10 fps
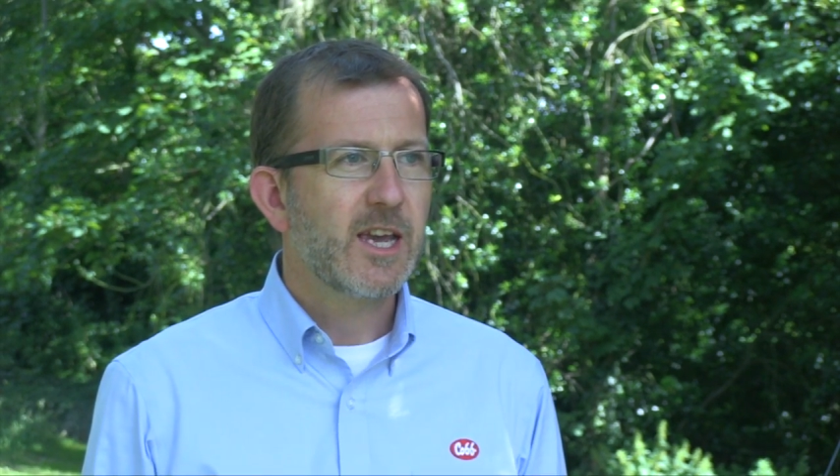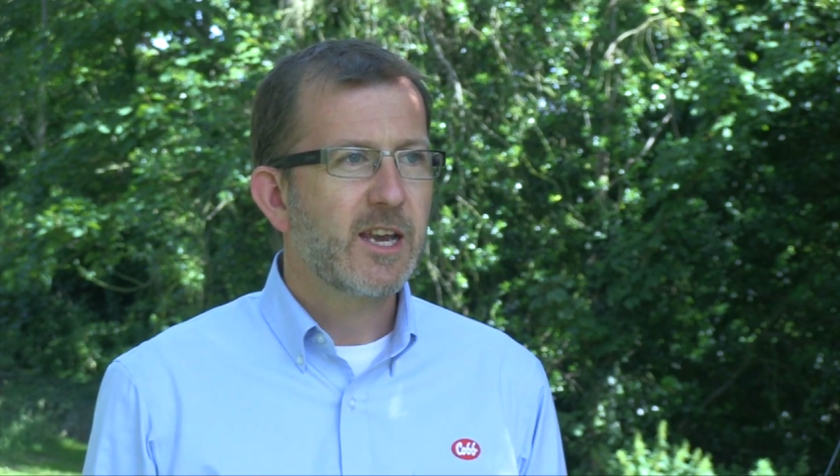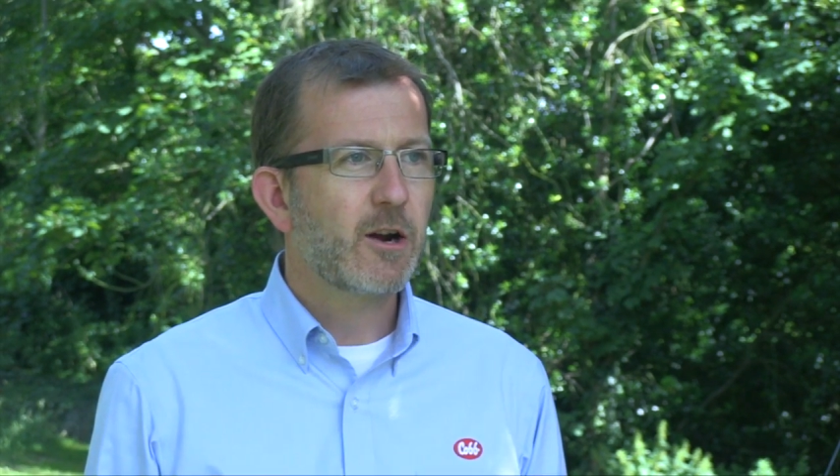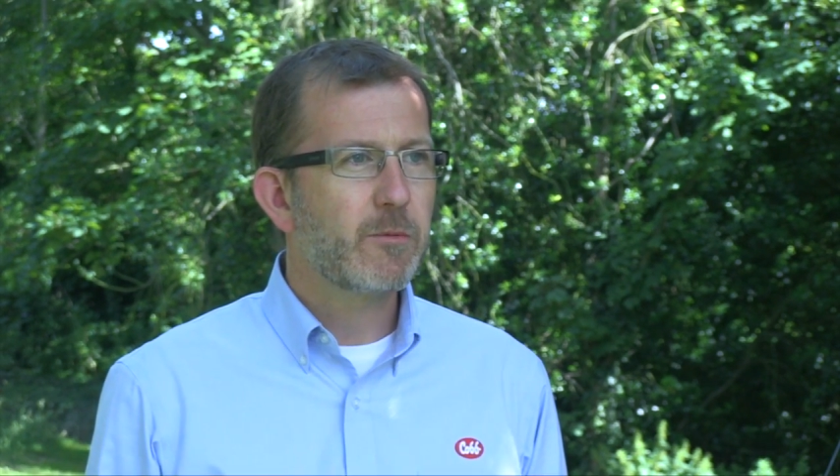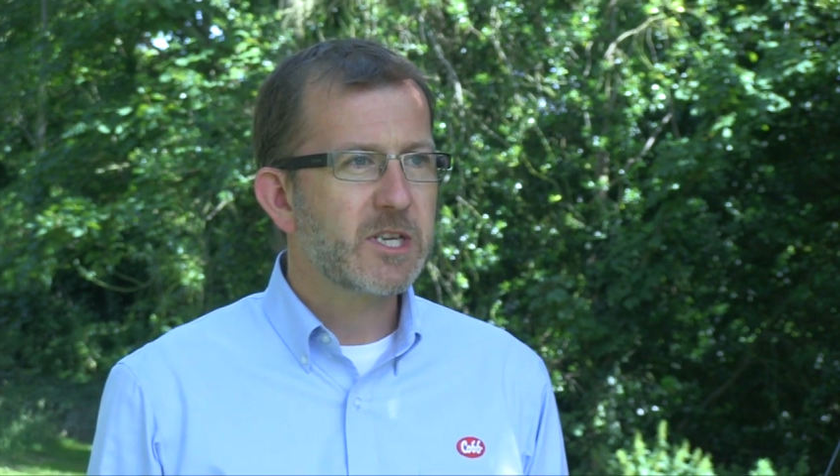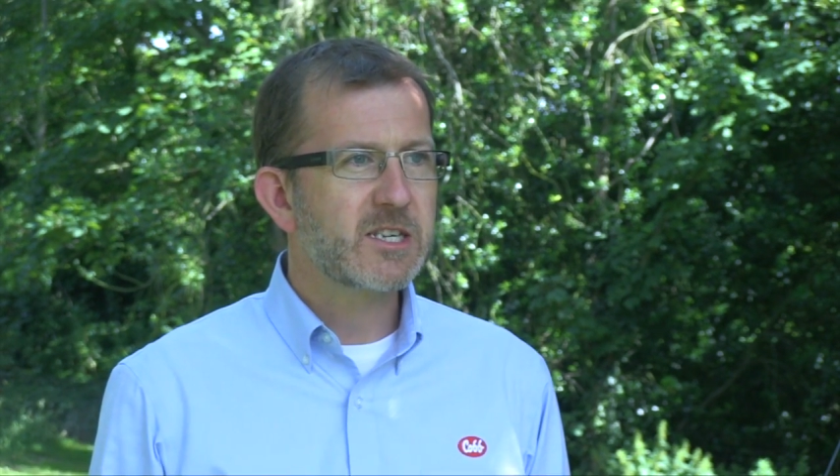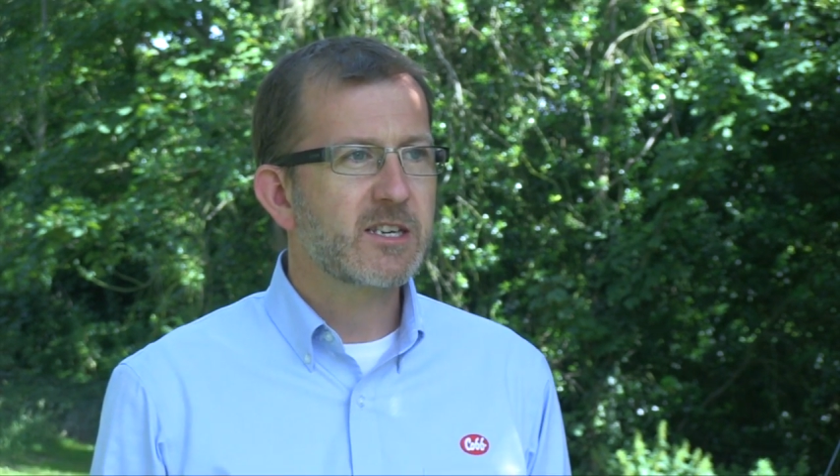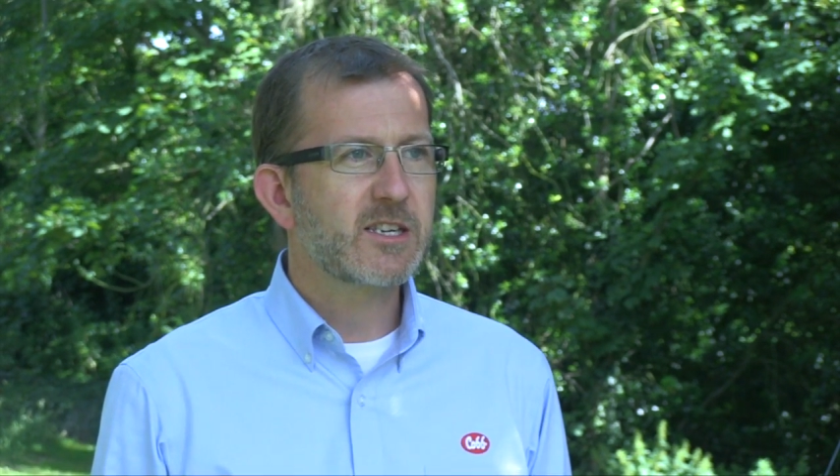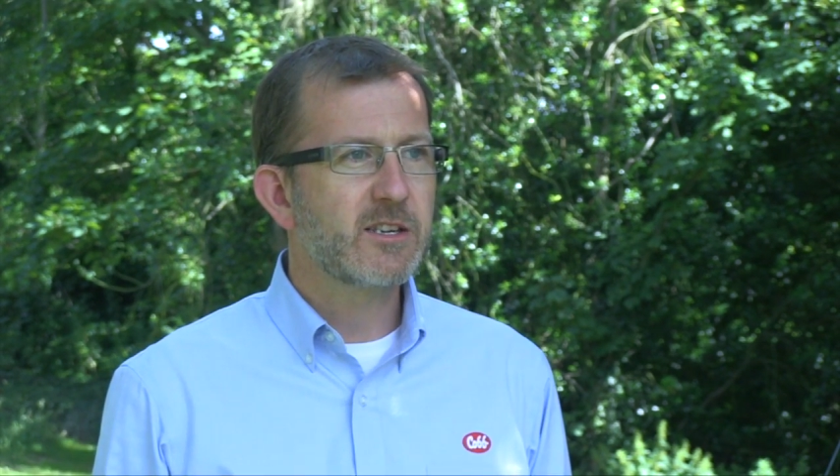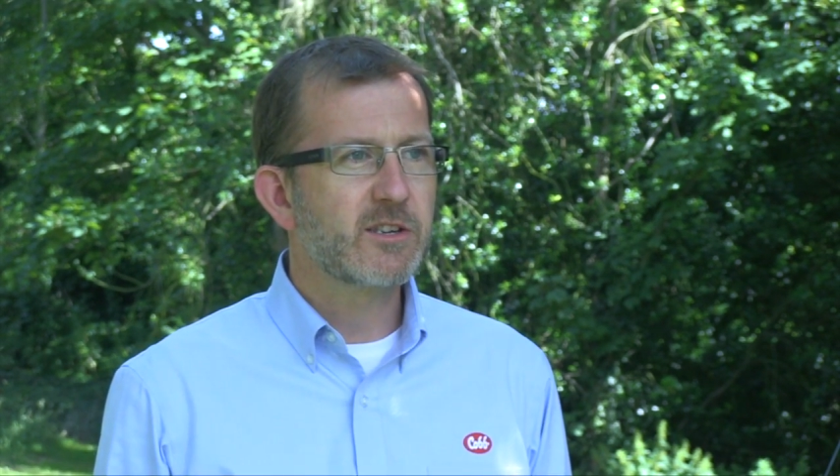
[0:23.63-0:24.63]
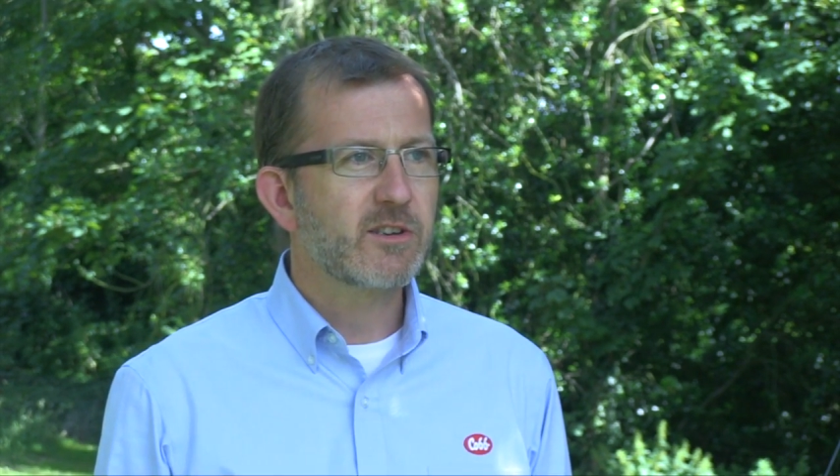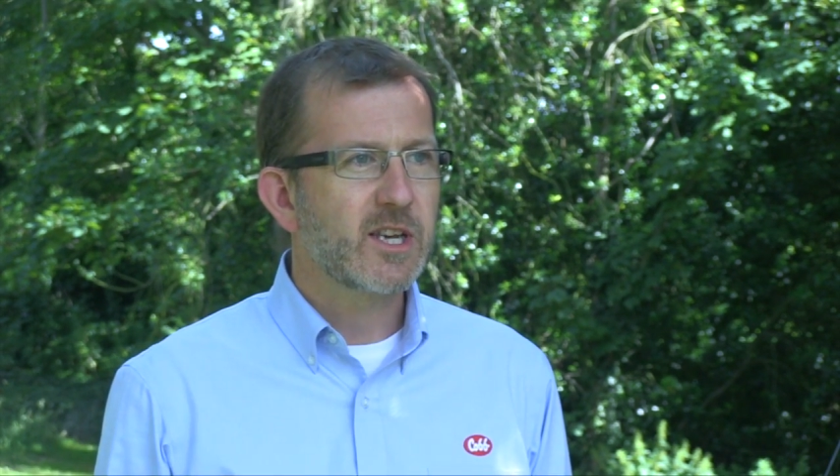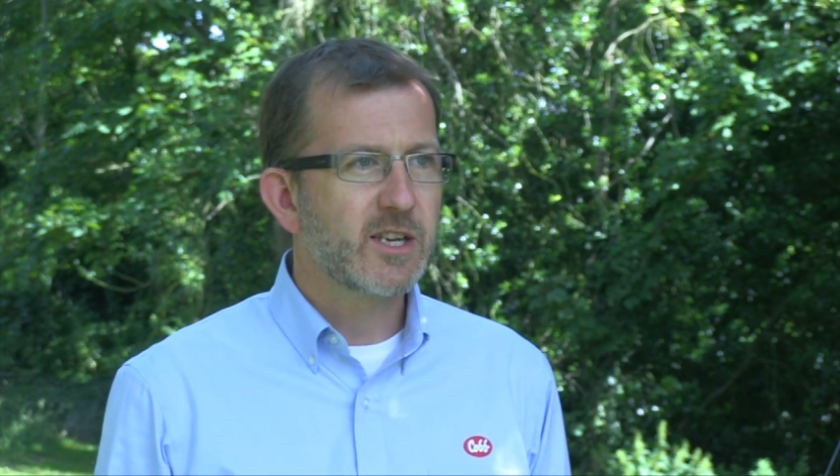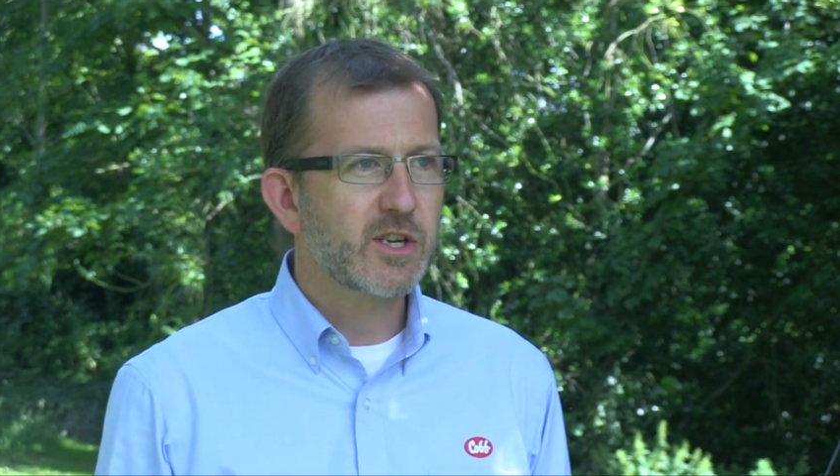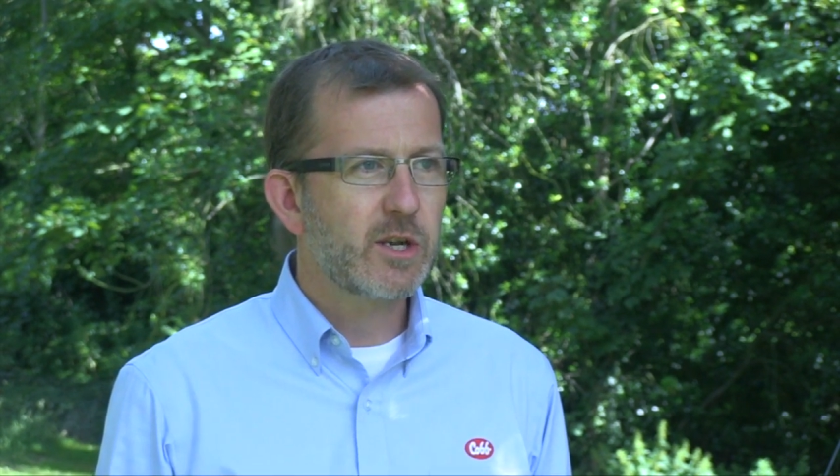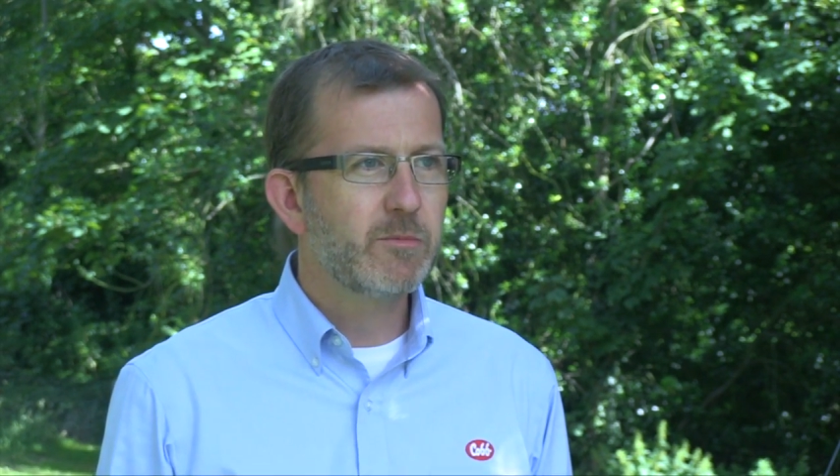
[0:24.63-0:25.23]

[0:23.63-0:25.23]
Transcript: in our business is, is